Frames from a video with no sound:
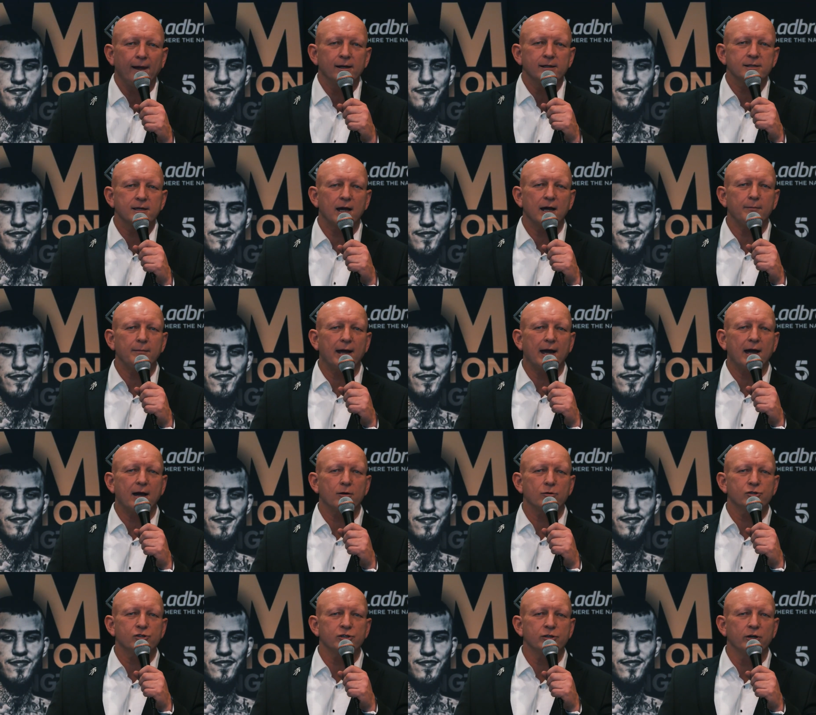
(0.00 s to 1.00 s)
Speaker 1: Time
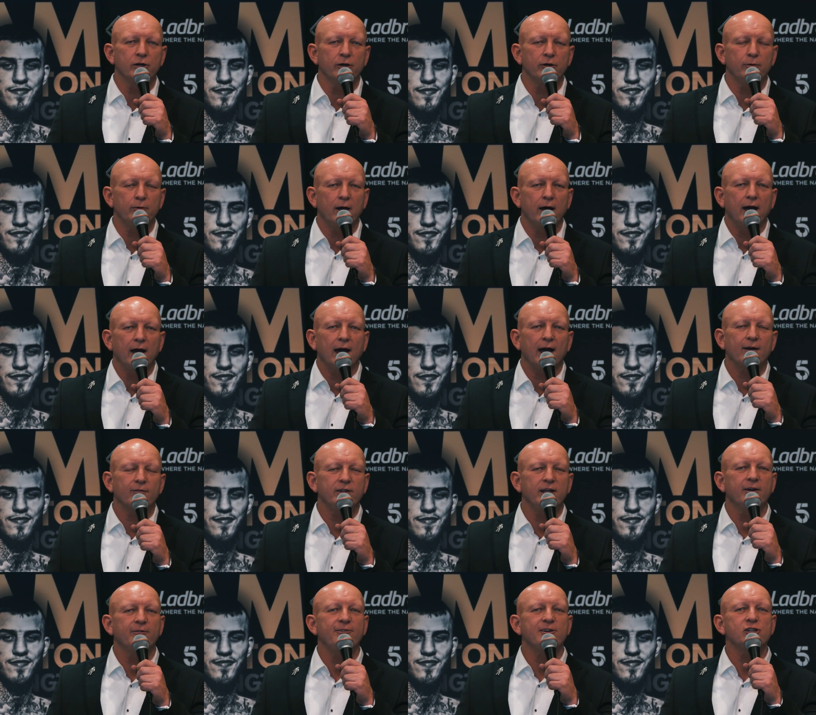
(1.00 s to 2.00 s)
now to
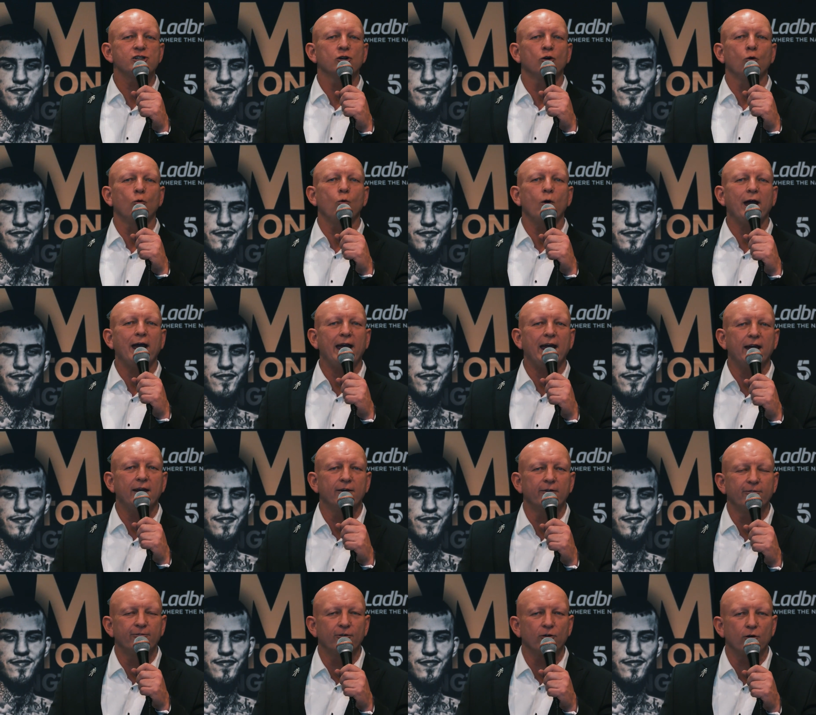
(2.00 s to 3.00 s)
have the official
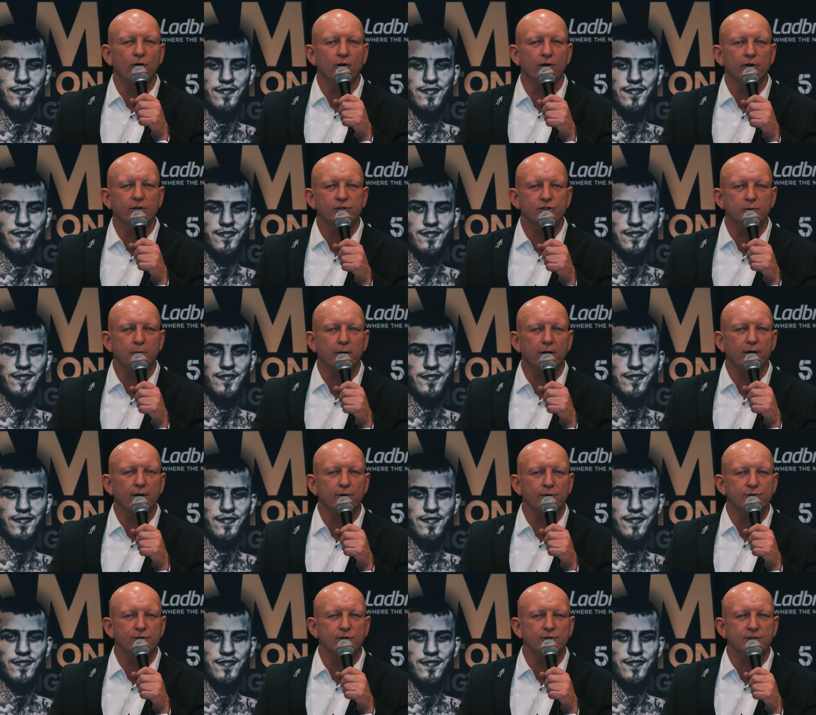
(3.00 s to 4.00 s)
weigh-in for
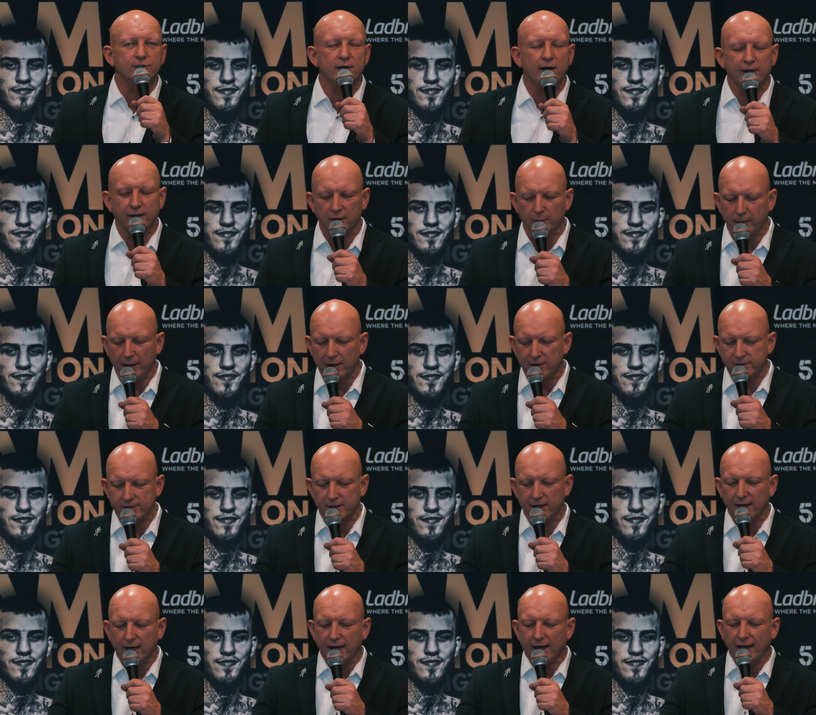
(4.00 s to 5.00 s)
tomorrow's title
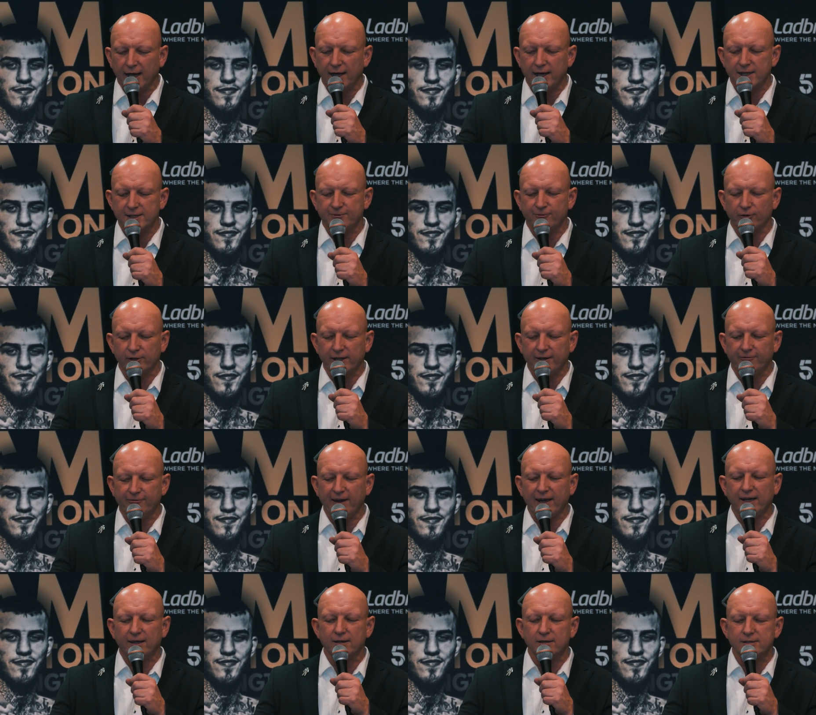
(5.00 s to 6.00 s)
belt. It is for the
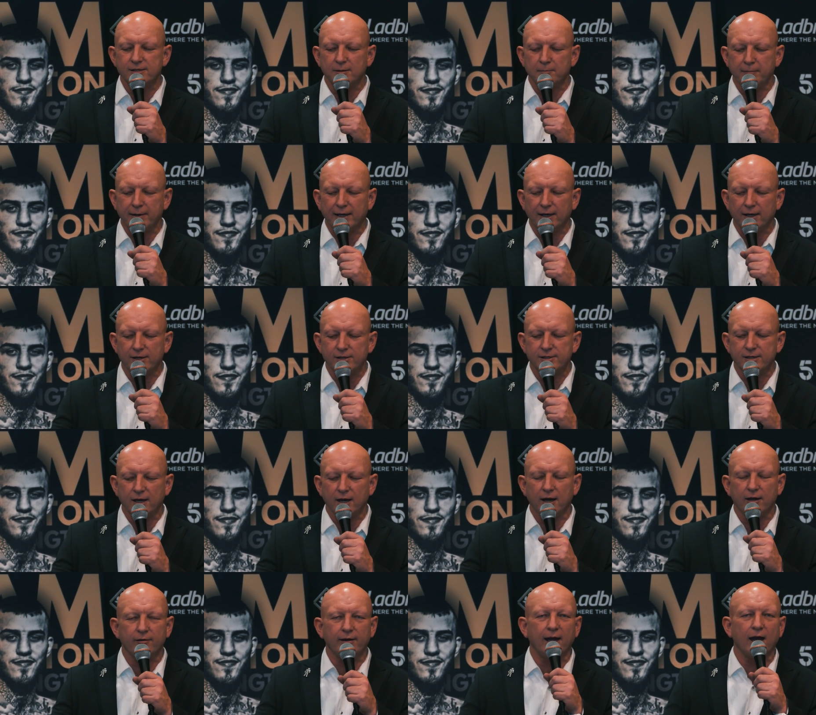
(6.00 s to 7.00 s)
vacant Midlands
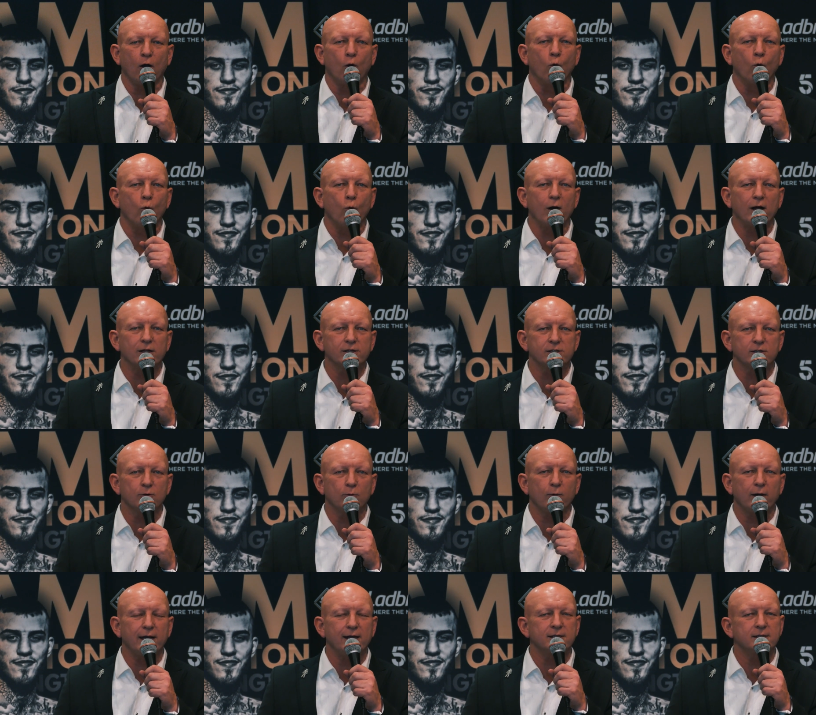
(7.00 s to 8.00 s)
area
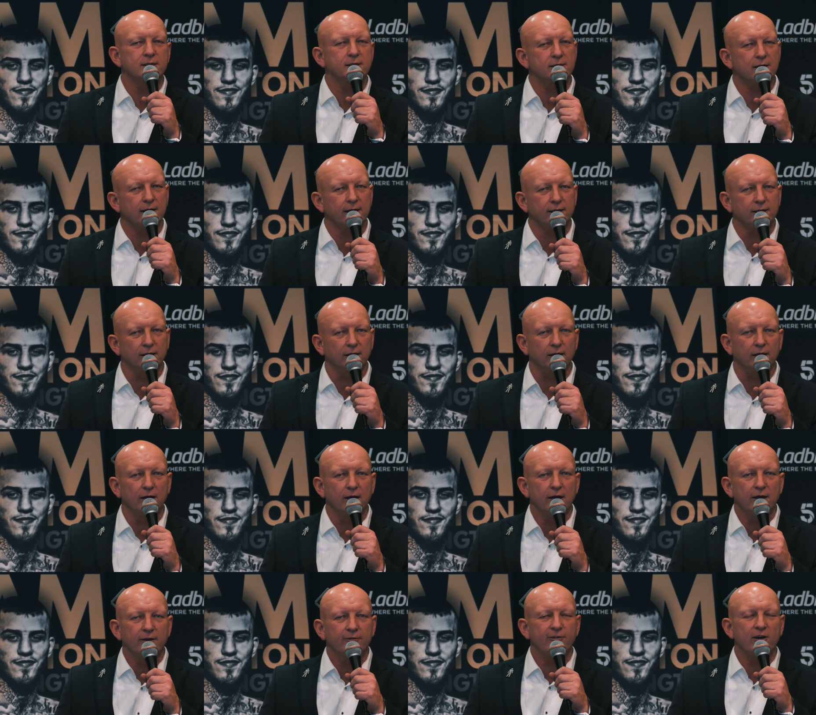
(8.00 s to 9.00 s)
welterweight title.
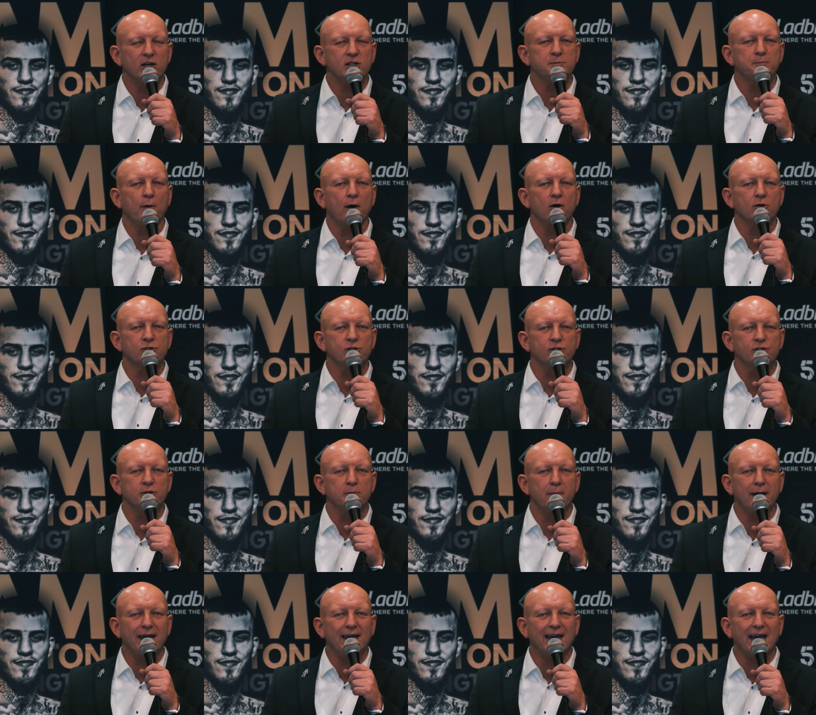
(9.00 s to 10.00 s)
First boxer
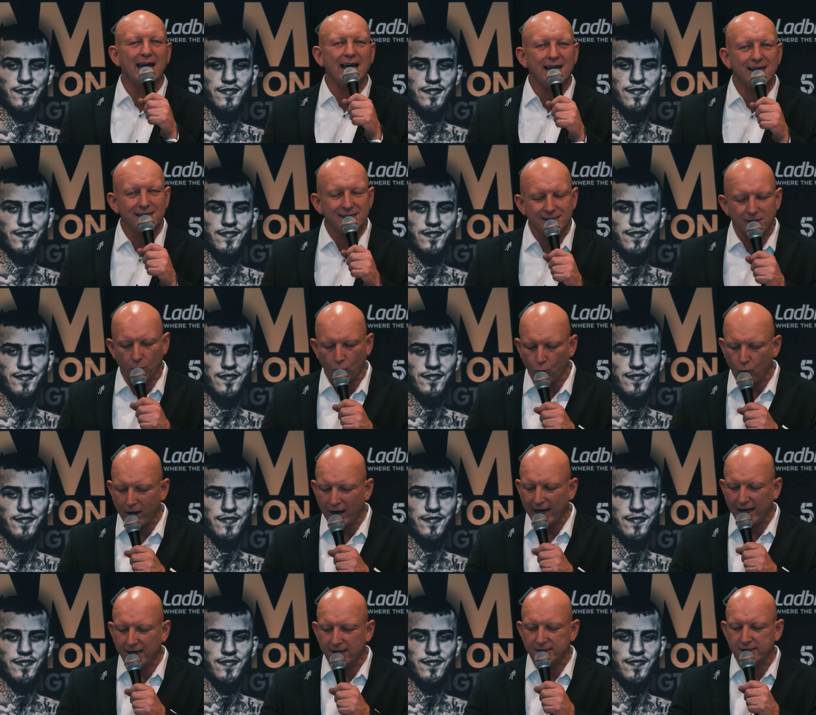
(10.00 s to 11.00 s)
to make his
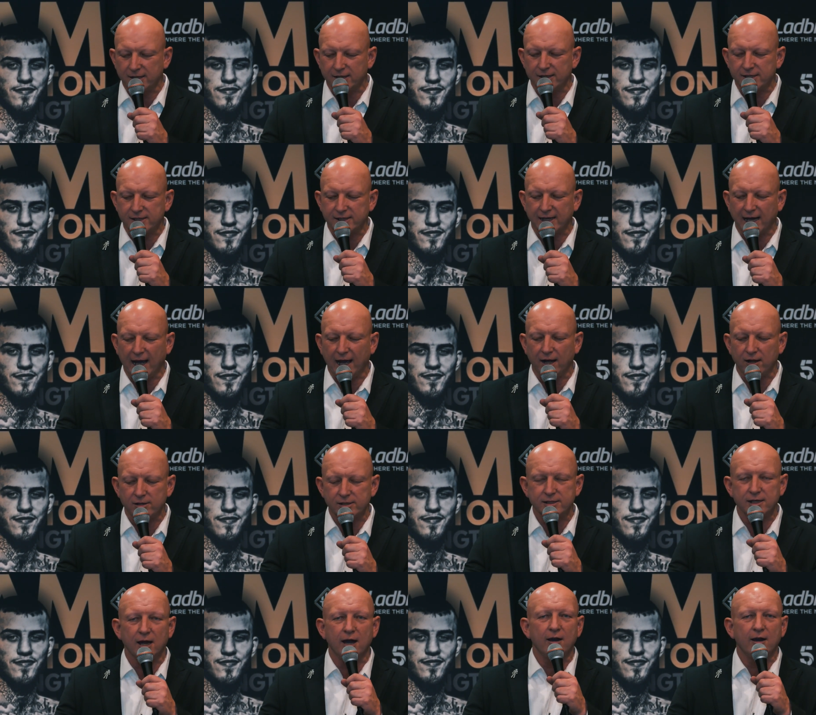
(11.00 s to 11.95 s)
way to the scales